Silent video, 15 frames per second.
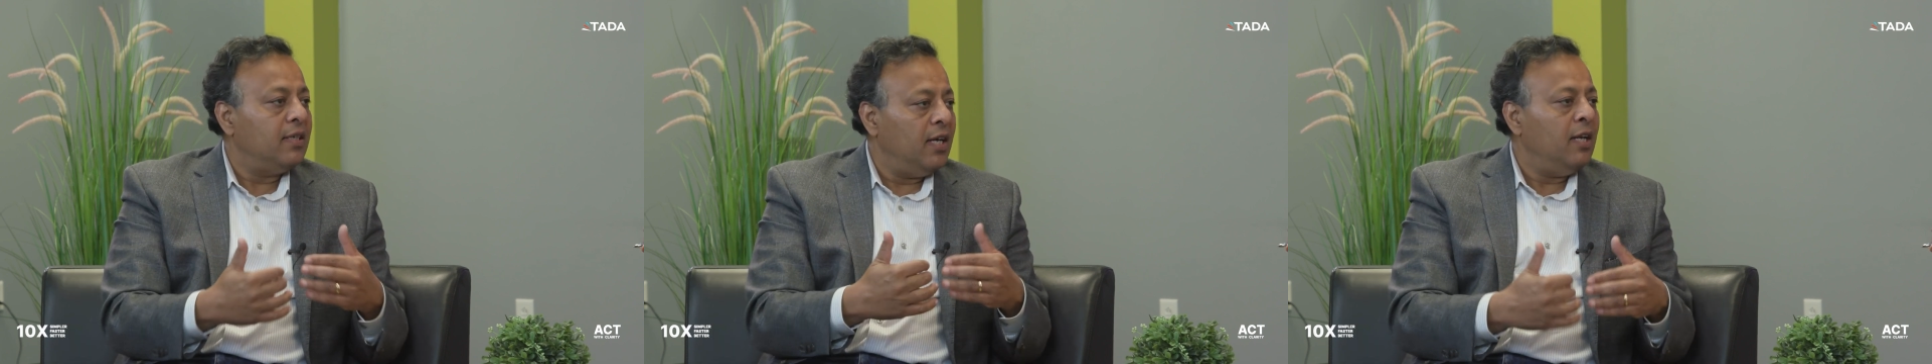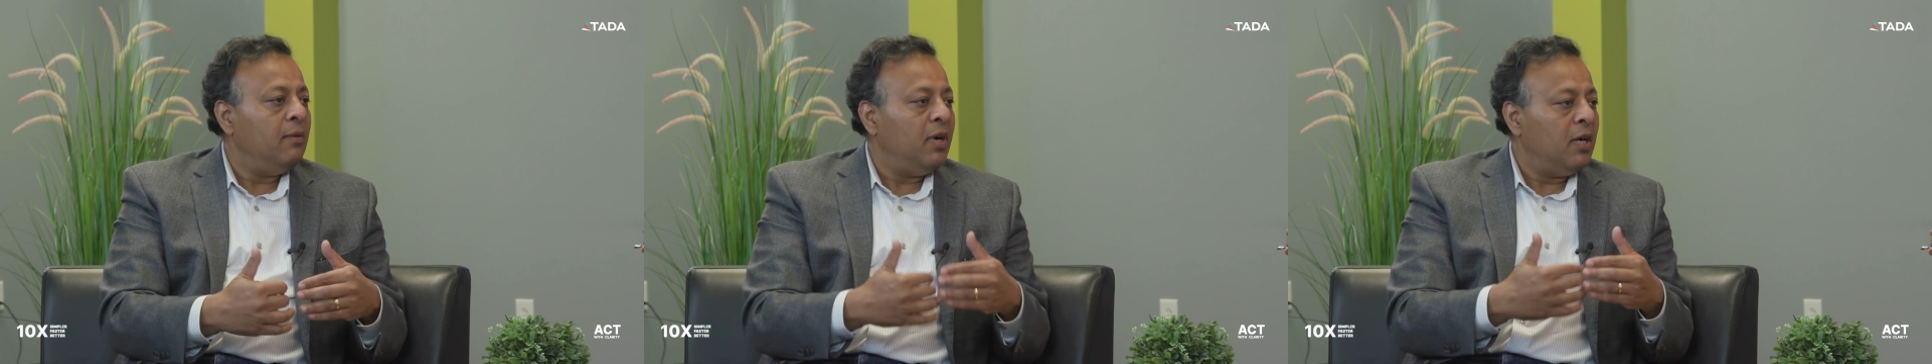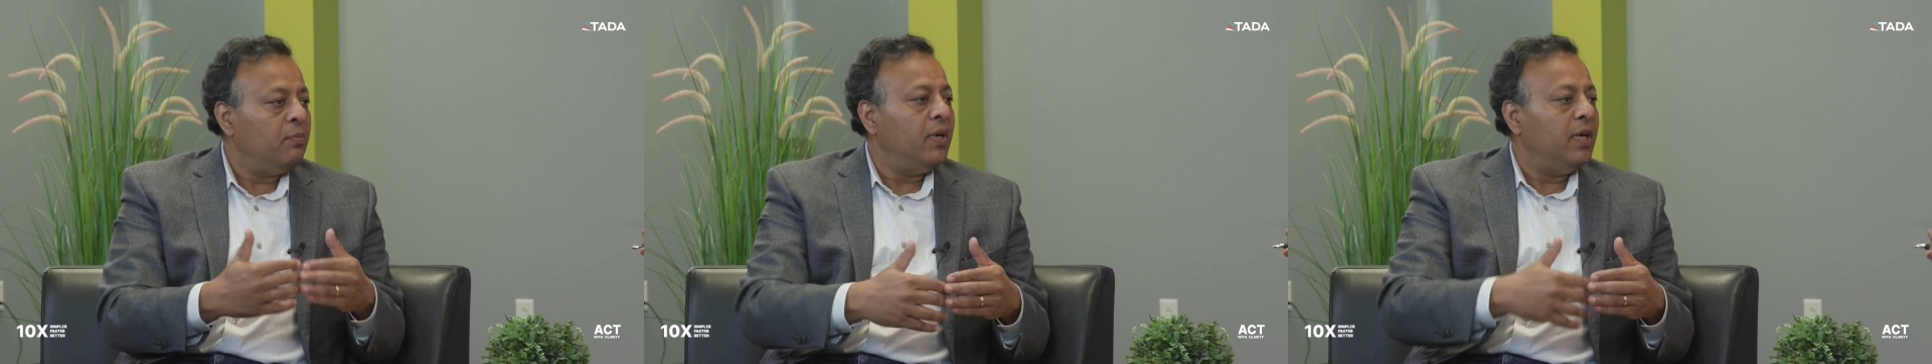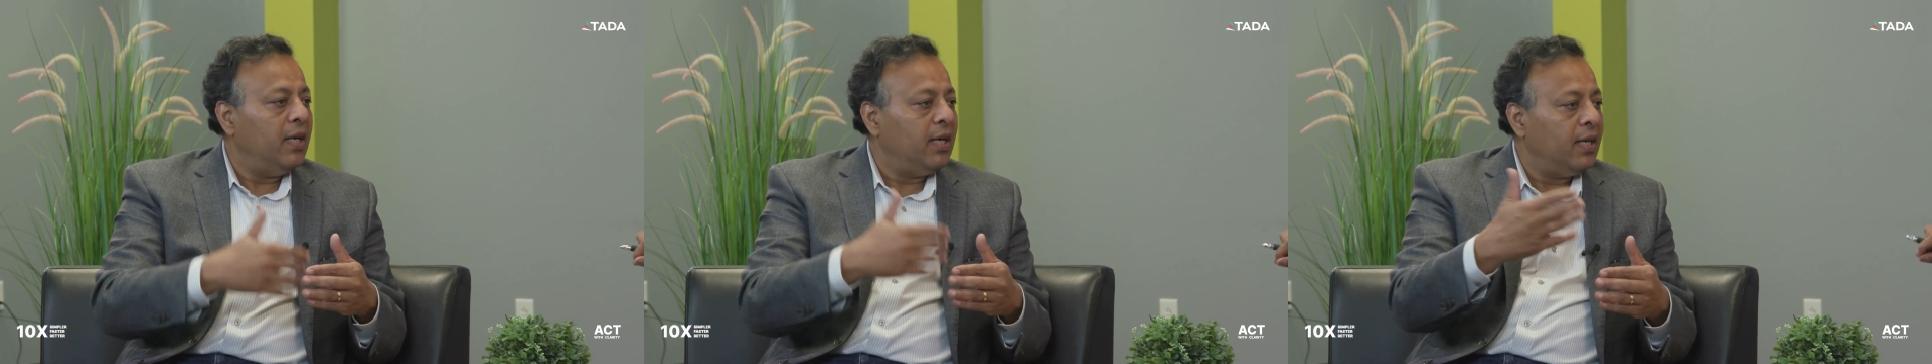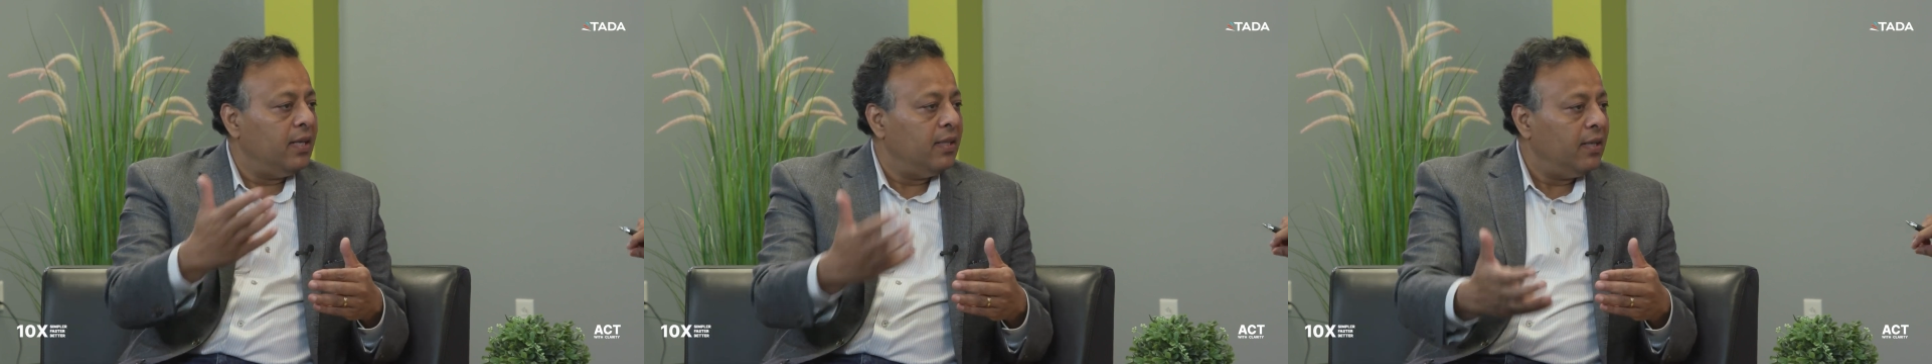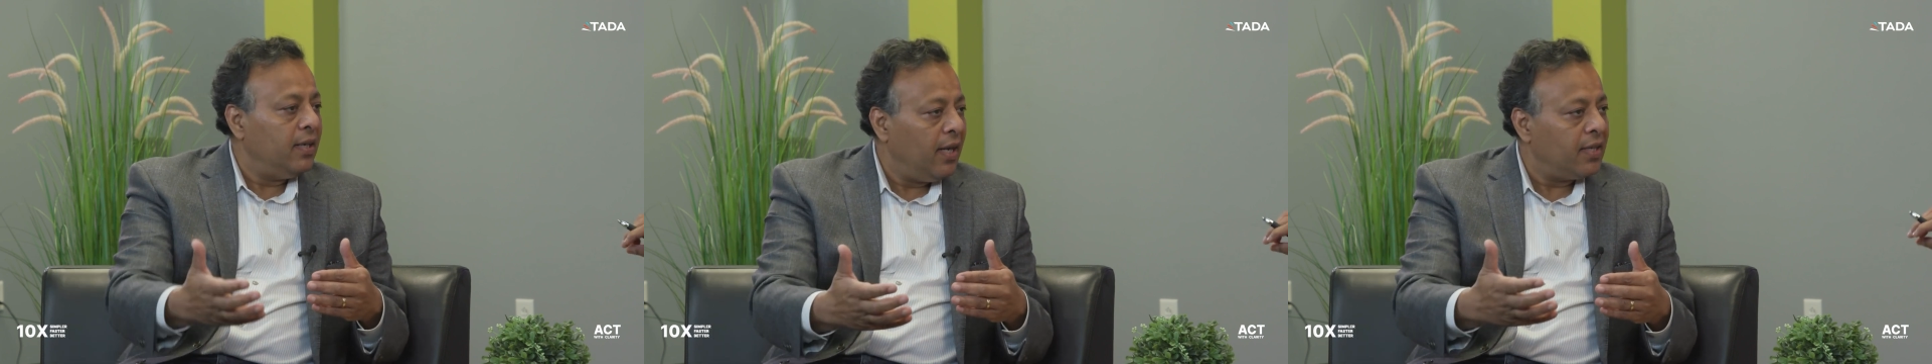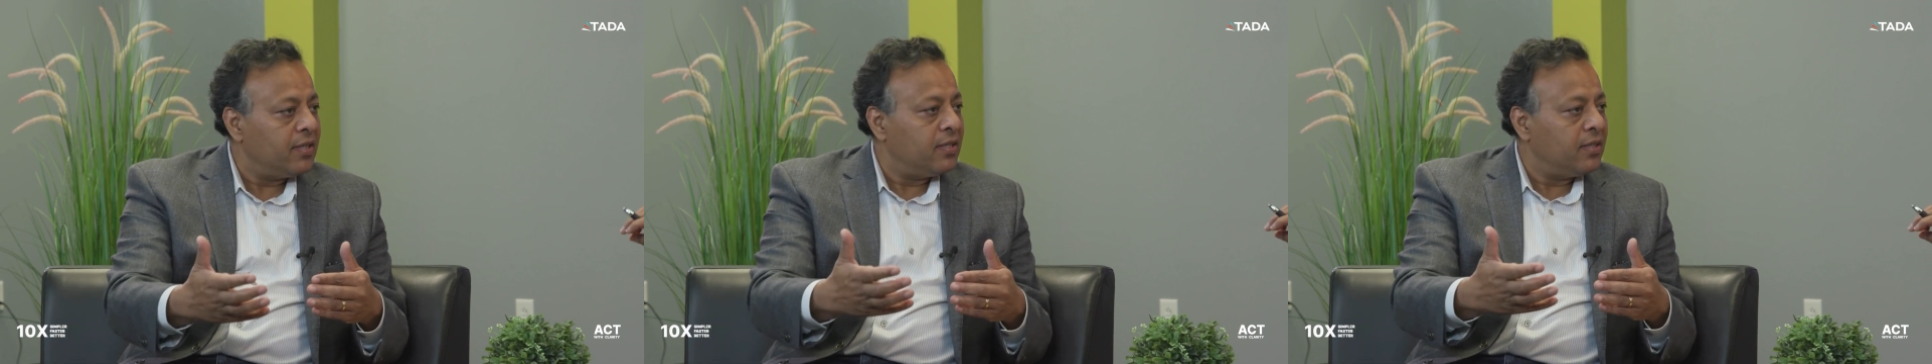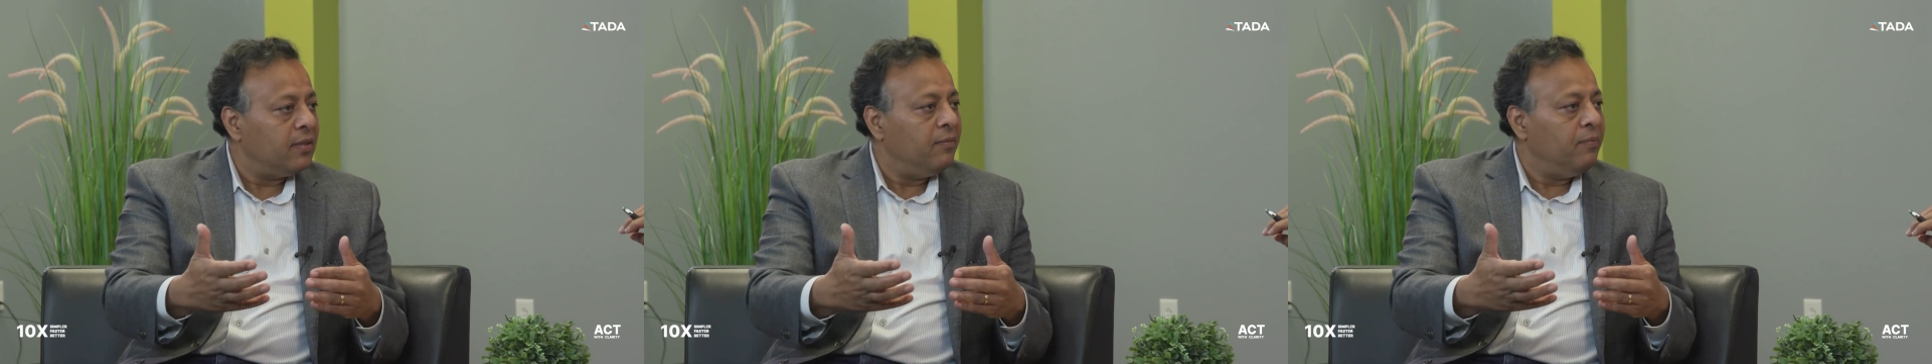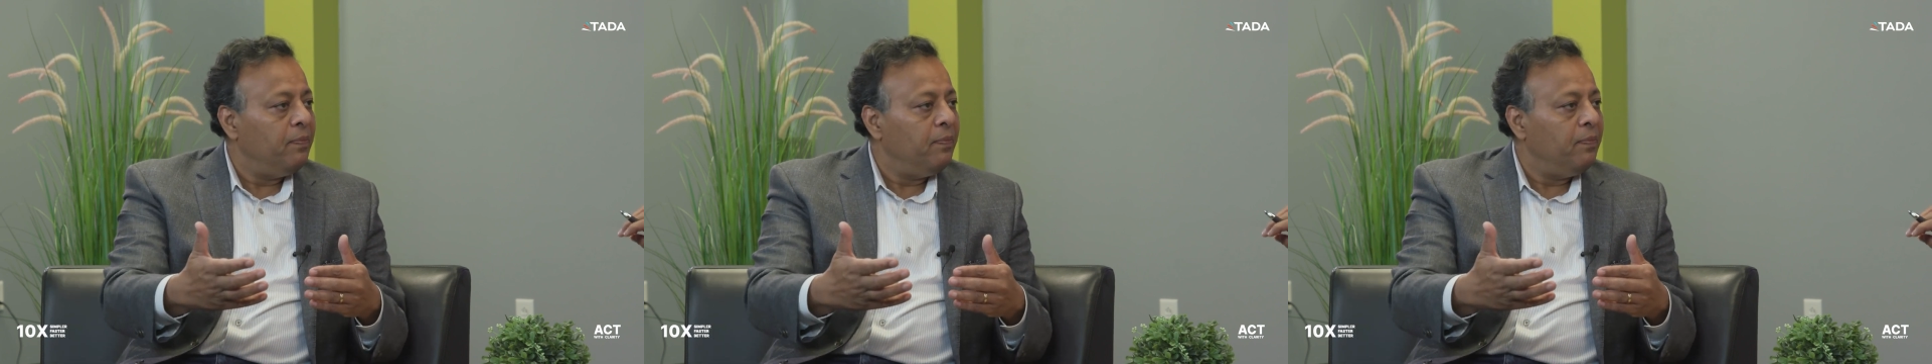really about predicting the next.